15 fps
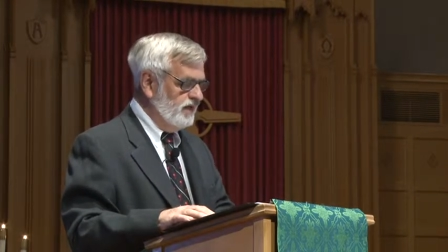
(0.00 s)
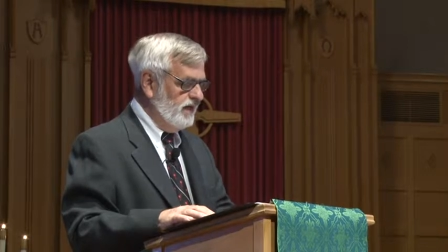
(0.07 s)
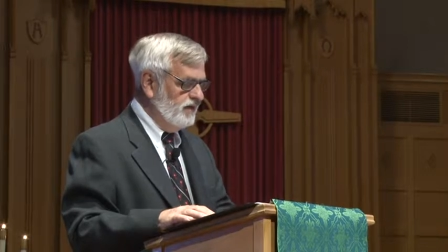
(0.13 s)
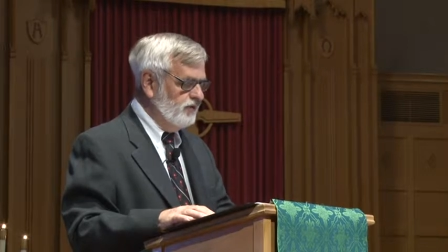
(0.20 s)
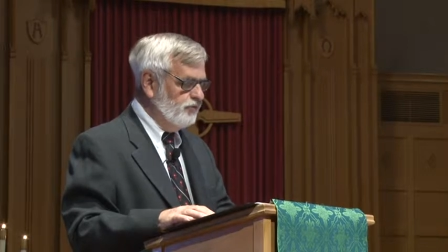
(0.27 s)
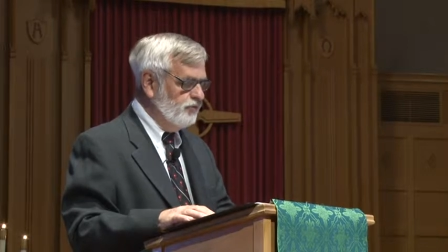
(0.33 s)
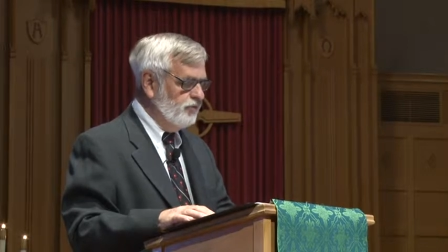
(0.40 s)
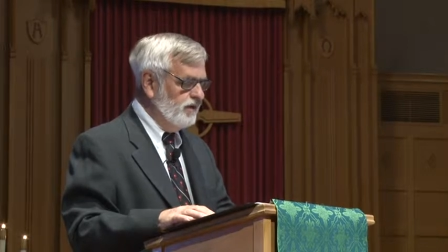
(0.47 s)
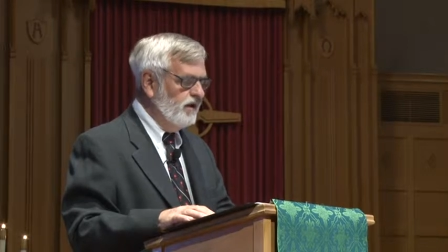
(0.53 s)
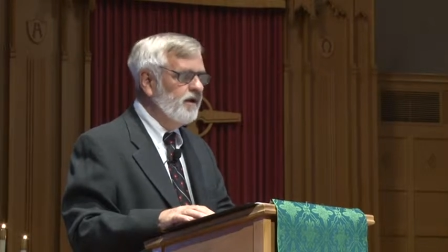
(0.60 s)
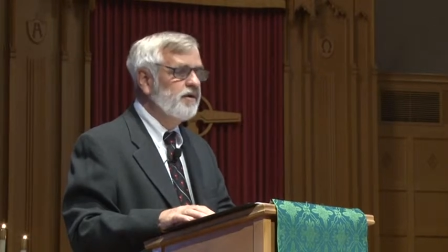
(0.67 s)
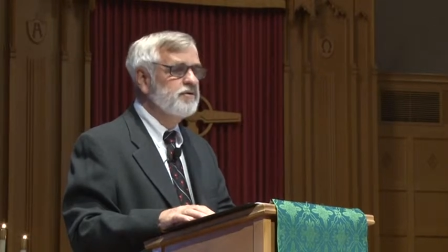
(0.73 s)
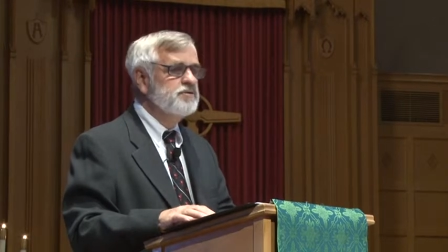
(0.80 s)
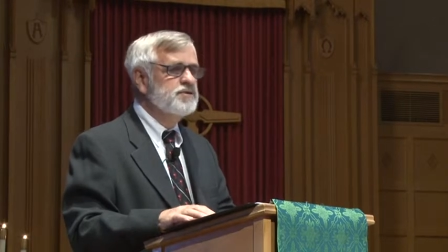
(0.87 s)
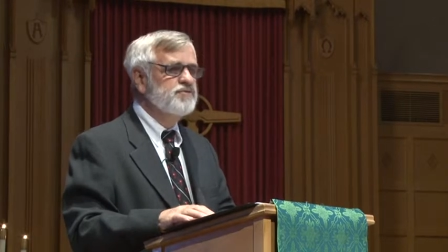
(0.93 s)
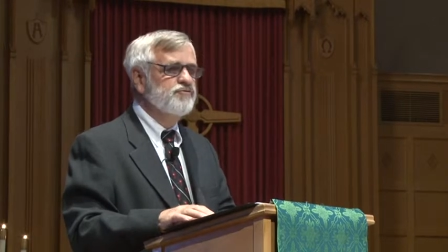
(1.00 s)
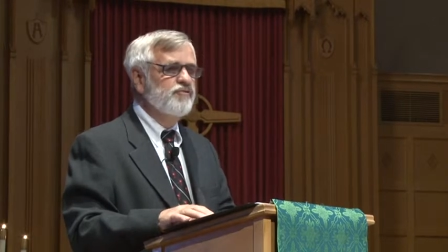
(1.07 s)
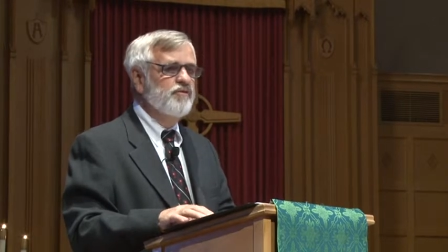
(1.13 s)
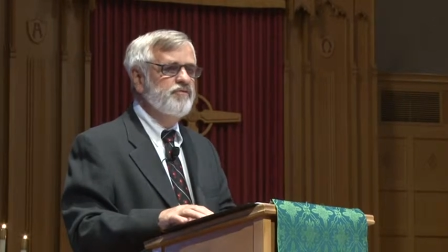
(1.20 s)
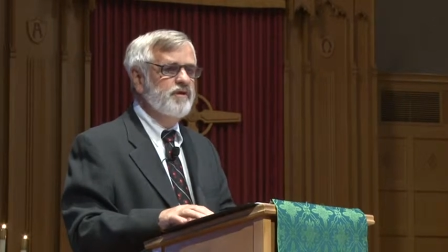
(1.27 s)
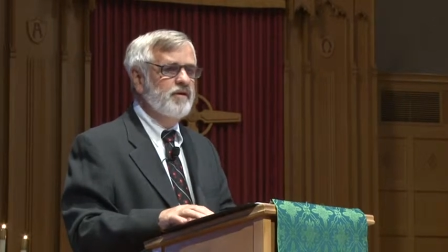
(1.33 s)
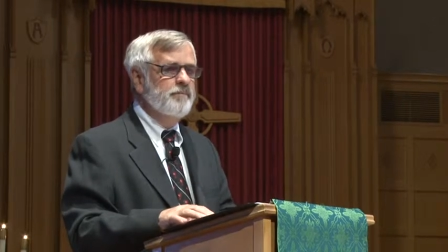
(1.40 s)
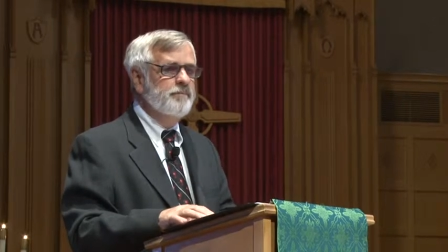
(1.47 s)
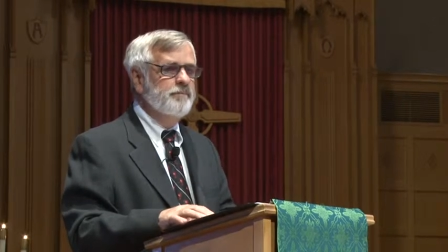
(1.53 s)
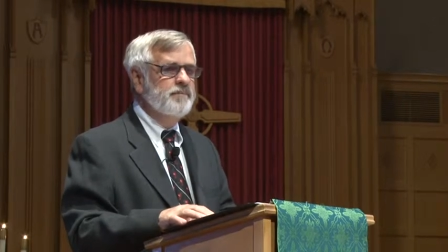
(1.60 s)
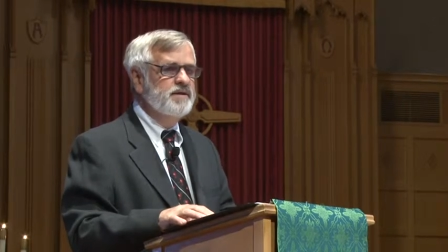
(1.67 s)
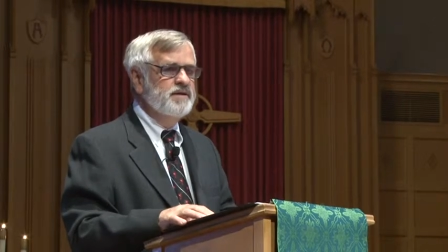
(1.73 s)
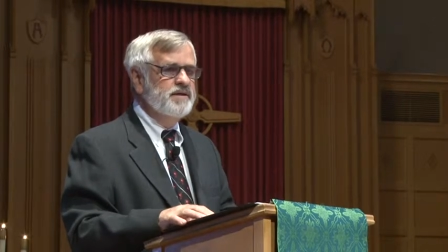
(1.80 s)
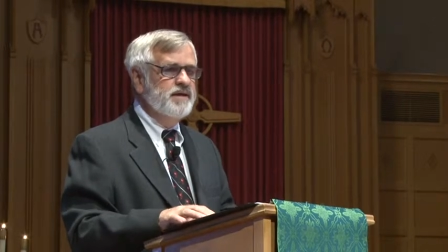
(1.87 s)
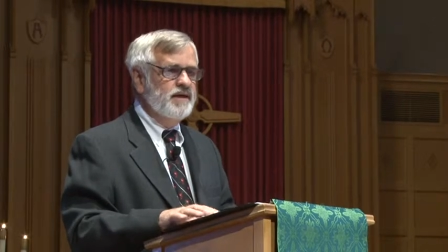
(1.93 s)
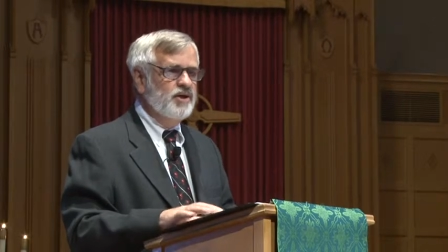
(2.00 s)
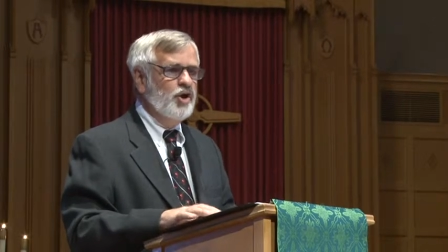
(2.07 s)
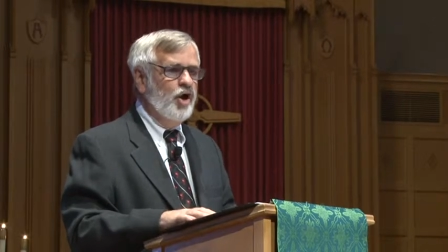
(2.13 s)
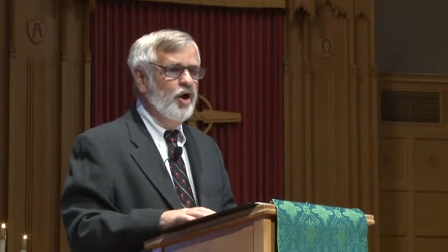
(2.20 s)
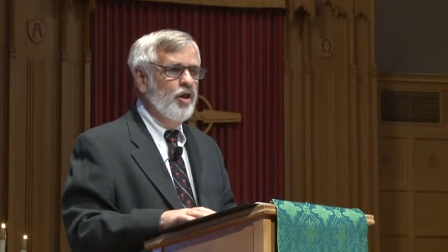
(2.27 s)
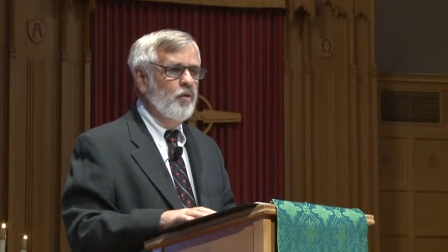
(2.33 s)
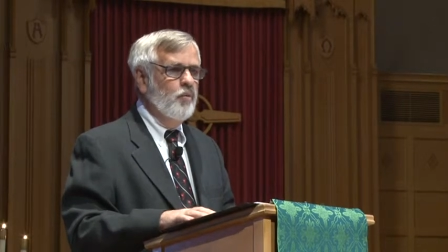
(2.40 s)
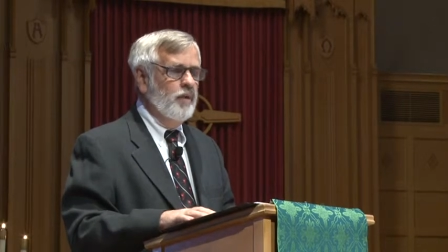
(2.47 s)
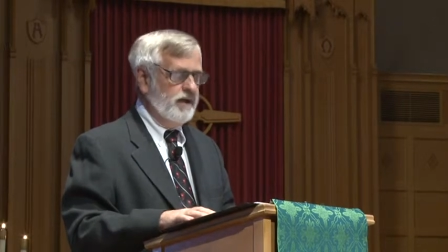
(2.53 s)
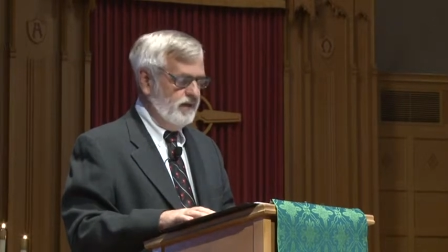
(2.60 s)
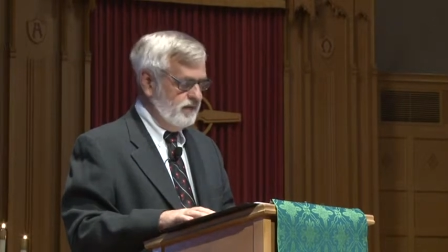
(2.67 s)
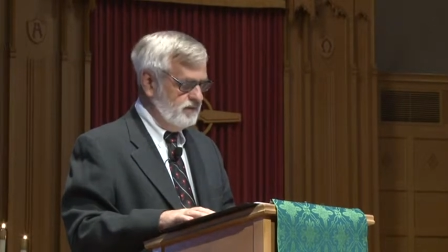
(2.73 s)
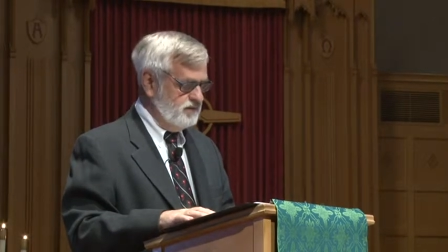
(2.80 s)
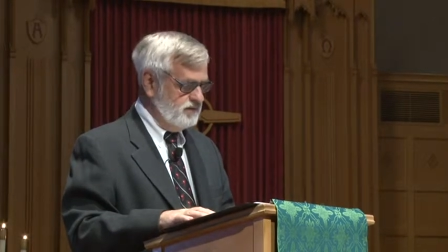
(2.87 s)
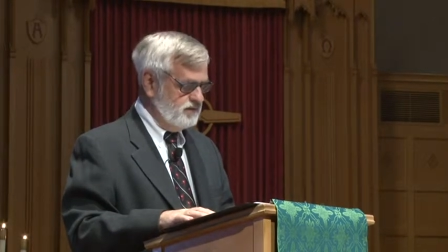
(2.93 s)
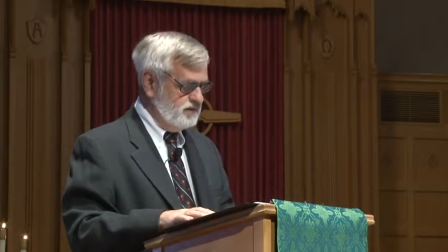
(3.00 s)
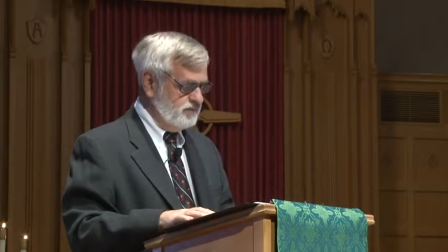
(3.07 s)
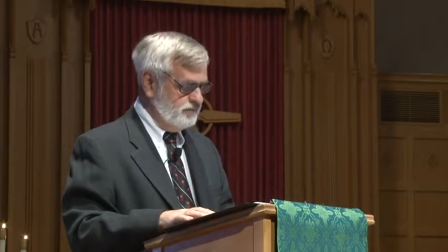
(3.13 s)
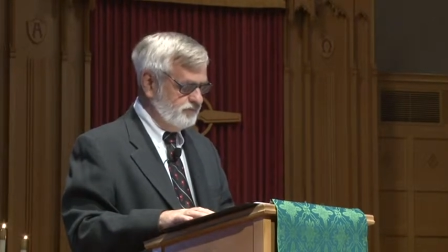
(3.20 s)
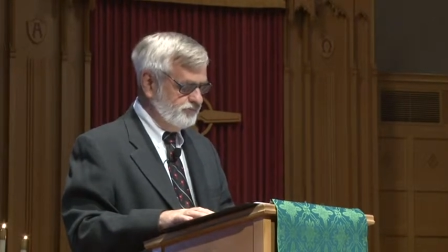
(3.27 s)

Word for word: and who cares for them in all ways.